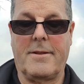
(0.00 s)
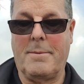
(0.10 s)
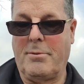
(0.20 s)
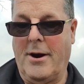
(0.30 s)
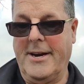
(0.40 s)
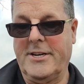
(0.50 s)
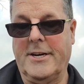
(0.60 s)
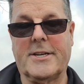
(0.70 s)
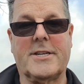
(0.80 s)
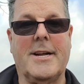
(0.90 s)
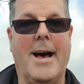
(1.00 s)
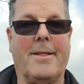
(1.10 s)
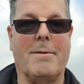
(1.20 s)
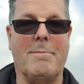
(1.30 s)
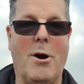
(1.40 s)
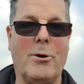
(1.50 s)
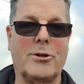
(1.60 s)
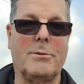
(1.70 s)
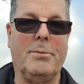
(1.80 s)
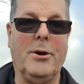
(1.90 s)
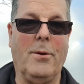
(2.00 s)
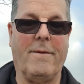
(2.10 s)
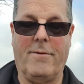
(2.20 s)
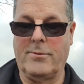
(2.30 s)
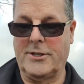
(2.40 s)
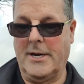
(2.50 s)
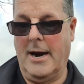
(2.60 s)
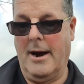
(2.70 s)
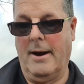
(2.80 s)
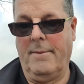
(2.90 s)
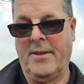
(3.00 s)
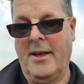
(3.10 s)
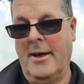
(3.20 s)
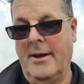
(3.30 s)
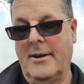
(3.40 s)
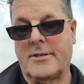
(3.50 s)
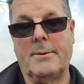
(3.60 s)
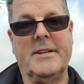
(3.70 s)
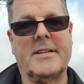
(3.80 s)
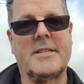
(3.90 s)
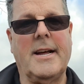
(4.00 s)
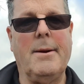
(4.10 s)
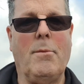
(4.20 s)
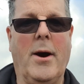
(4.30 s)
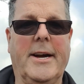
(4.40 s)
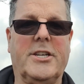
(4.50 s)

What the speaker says: the brightest, and the most beautiful star. So in the same way,